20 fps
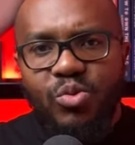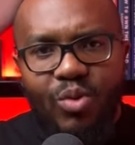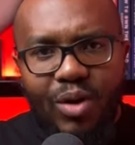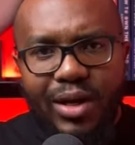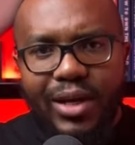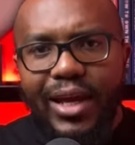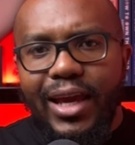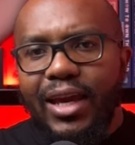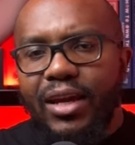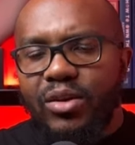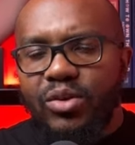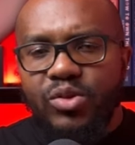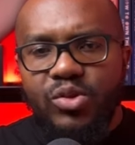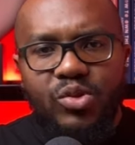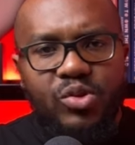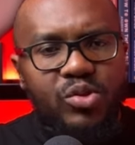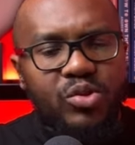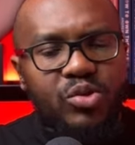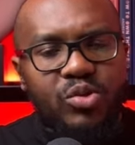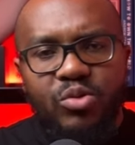what angles
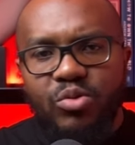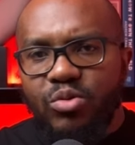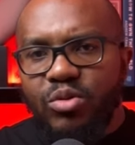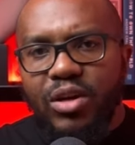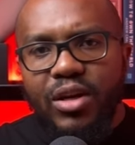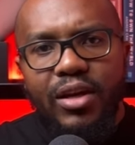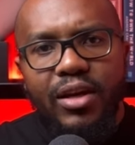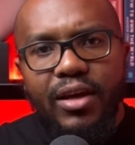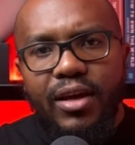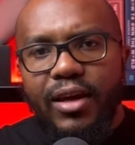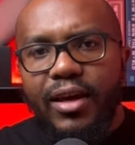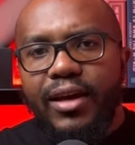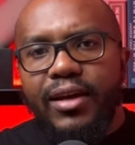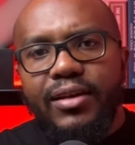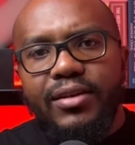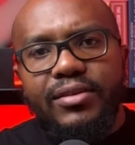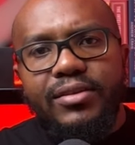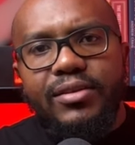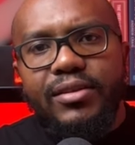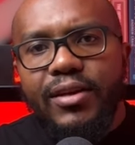to do,
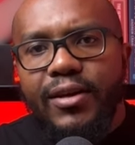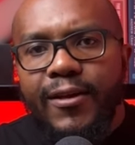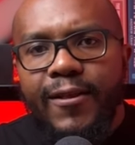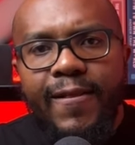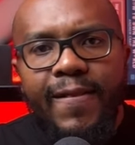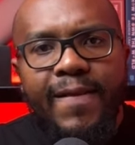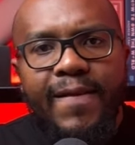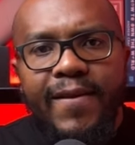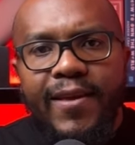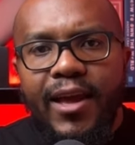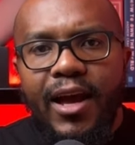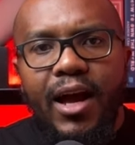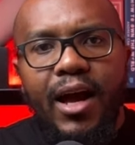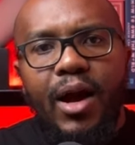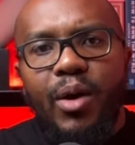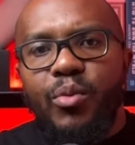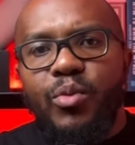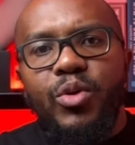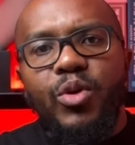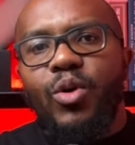and
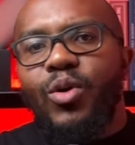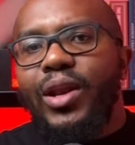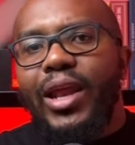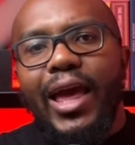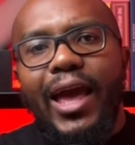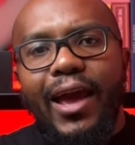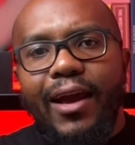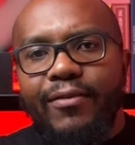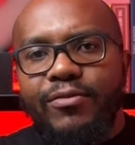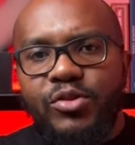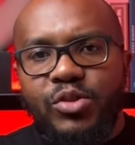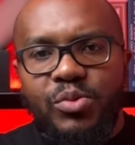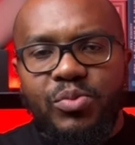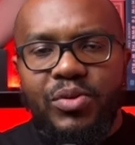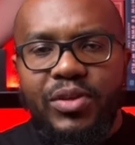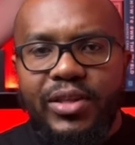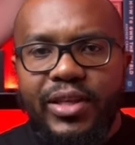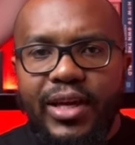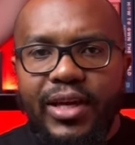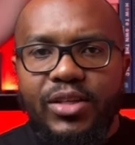we don't have to
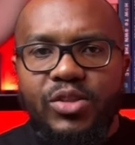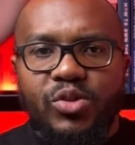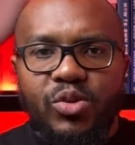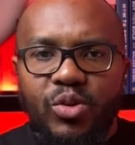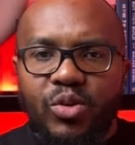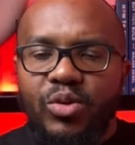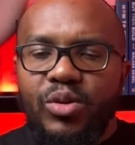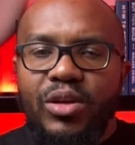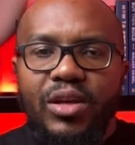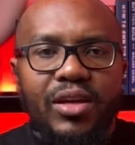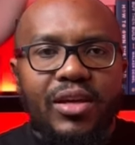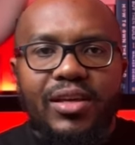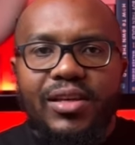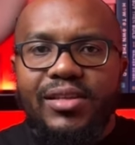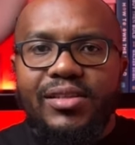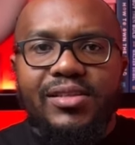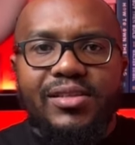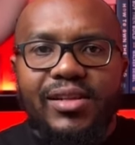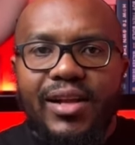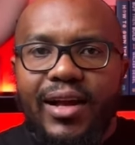be there. So
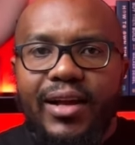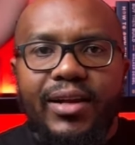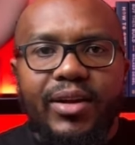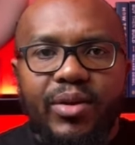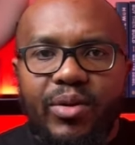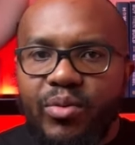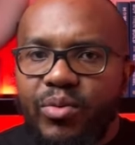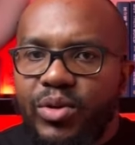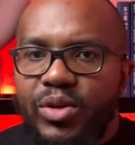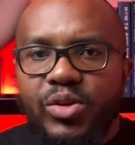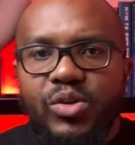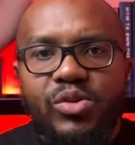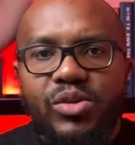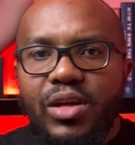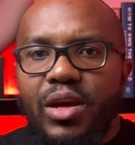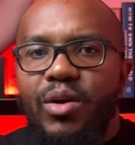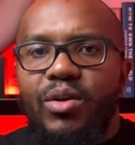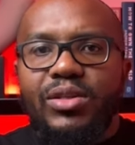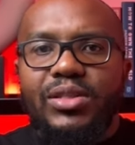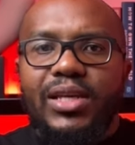it's like we're
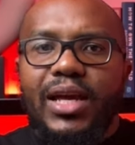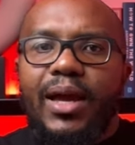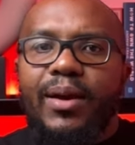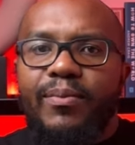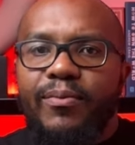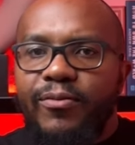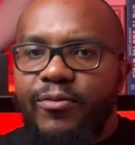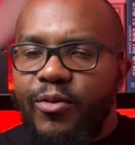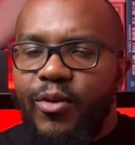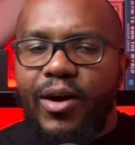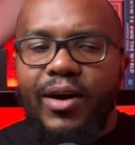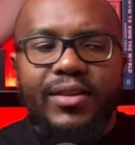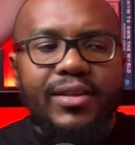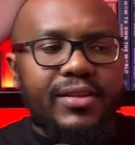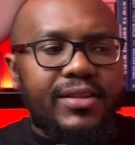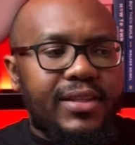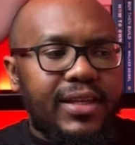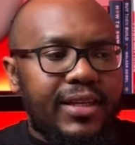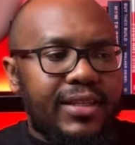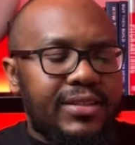using our time for other
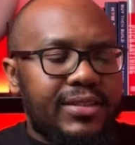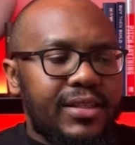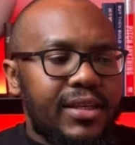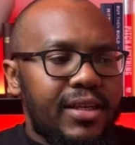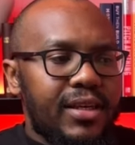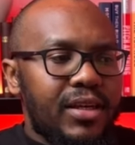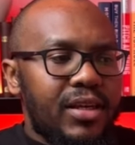things.